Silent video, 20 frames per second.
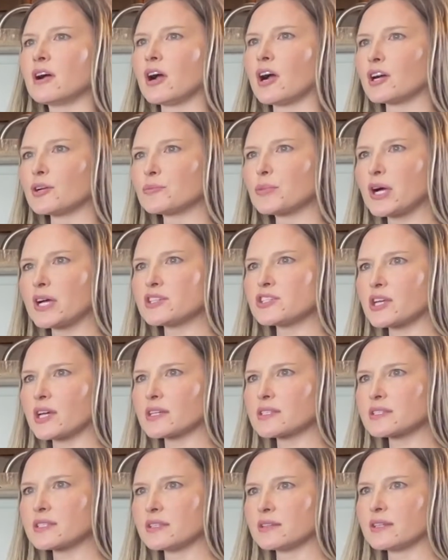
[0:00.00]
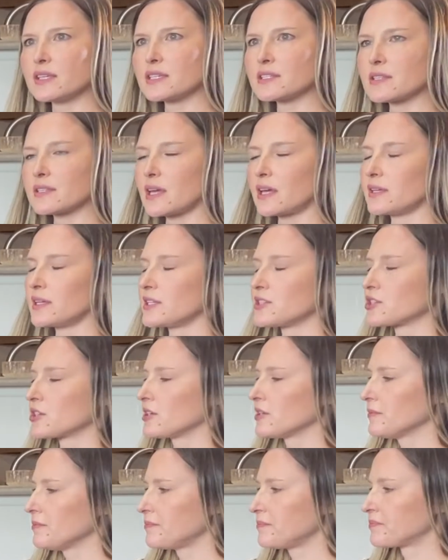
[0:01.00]
art projects and things of that
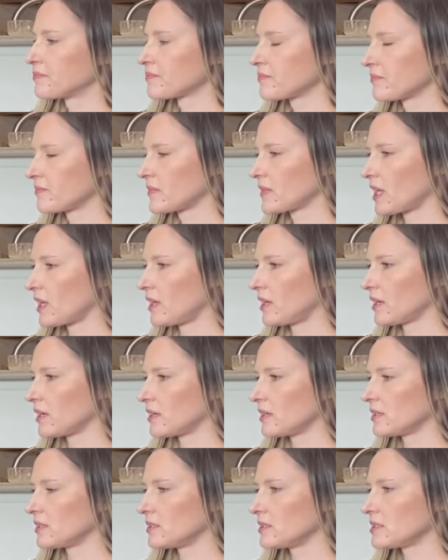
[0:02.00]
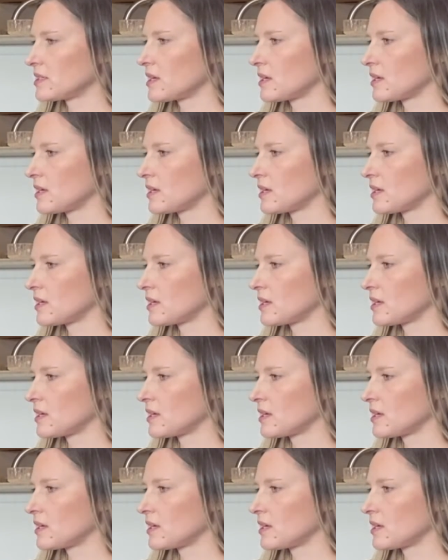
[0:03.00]
nature. And